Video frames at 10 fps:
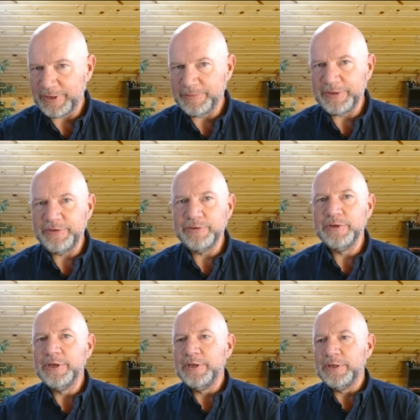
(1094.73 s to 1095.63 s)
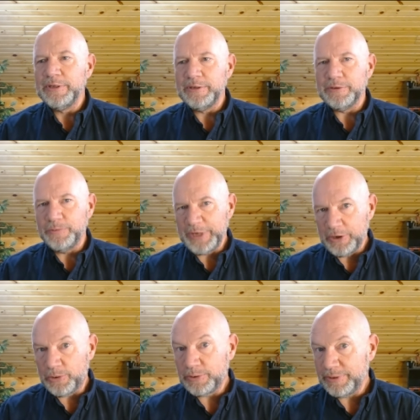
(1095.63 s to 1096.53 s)
I went to, you know, we
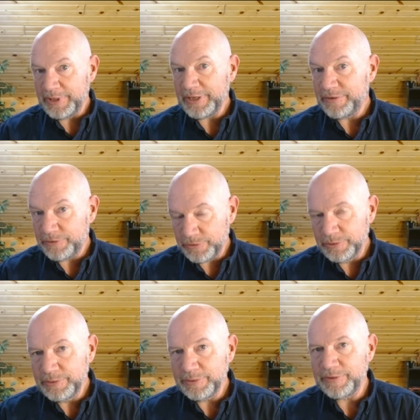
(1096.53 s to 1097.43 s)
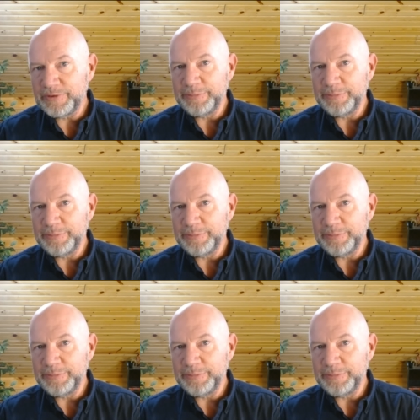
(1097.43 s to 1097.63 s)
hold these truths